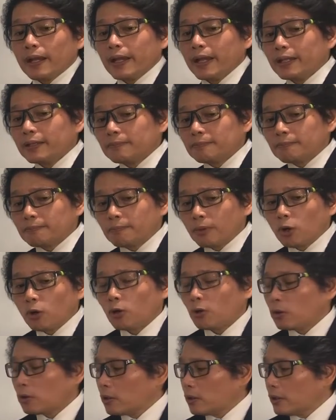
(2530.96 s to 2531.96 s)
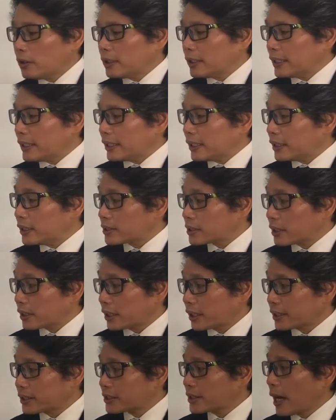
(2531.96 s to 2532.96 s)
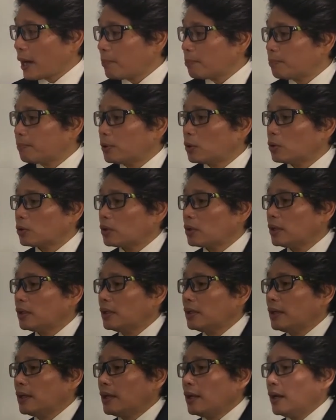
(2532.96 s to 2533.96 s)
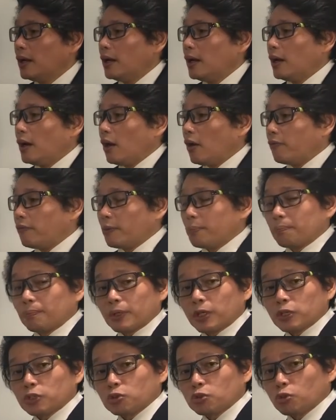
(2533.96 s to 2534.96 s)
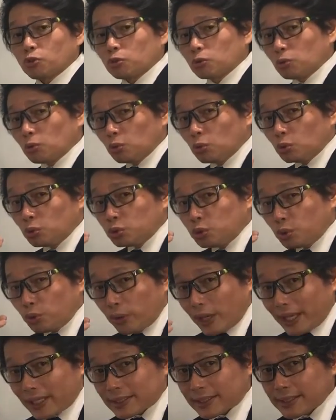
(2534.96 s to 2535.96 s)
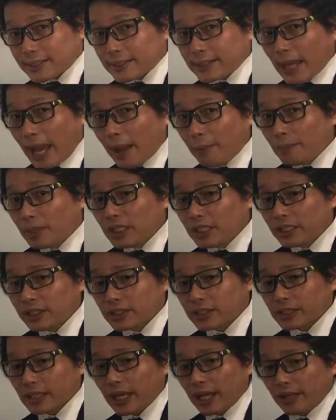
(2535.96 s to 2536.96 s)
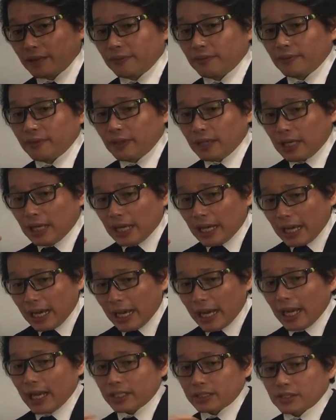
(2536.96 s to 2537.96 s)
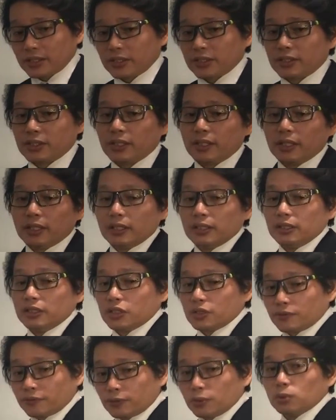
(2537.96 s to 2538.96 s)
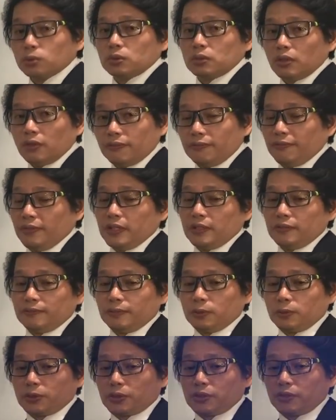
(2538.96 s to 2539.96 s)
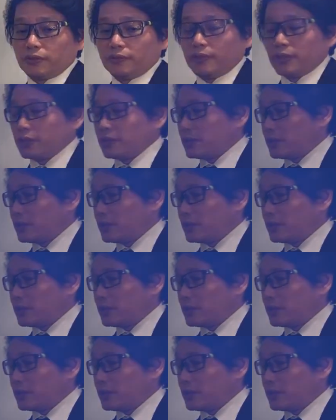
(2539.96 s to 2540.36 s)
And Paul is an example of a person who you examine his life has this fruit of faithful service.